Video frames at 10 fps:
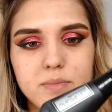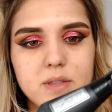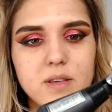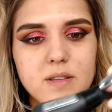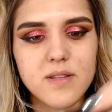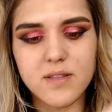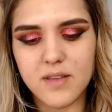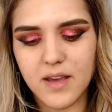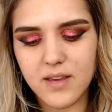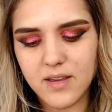This is
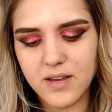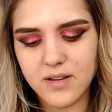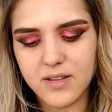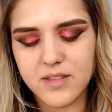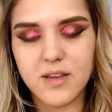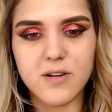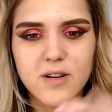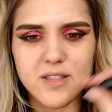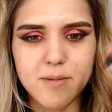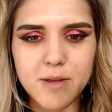their
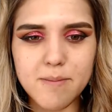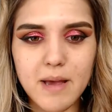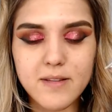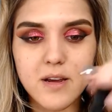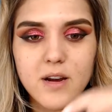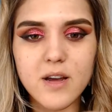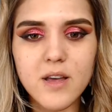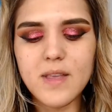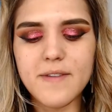Unlimited mascara.